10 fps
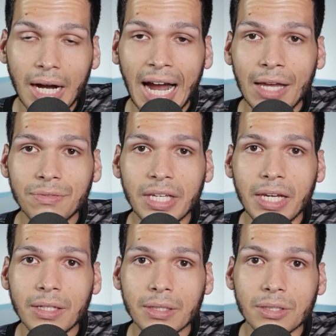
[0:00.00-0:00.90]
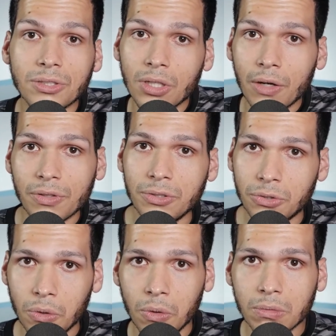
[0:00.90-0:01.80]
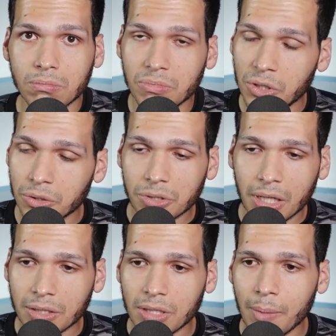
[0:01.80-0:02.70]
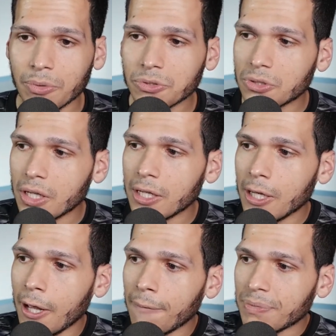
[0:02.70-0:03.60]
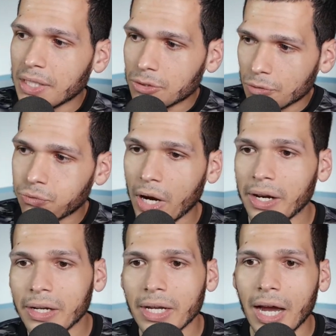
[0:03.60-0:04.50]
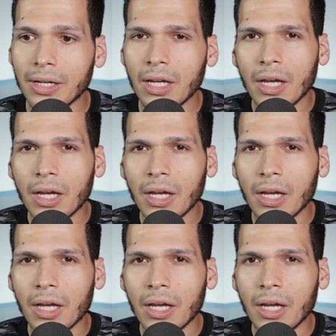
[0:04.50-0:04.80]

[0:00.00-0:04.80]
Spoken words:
I've gained self-control. Here's an example. Say it's a Friday night.